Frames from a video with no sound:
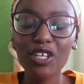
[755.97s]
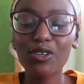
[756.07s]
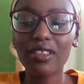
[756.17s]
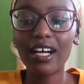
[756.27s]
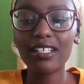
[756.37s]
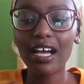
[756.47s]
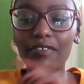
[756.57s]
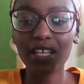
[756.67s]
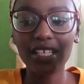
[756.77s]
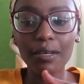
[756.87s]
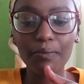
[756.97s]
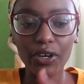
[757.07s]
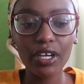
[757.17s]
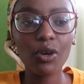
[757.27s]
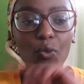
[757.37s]
so that after tea
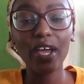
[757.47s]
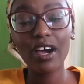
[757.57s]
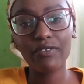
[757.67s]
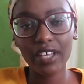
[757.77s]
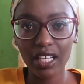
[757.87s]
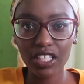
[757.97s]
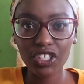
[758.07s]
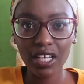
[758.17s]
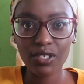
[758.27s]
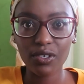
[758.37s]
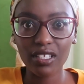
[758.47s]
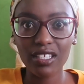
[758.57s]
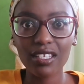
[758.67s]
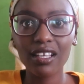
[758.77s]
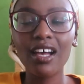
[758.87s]
break we have English
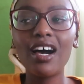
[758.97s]
lessons.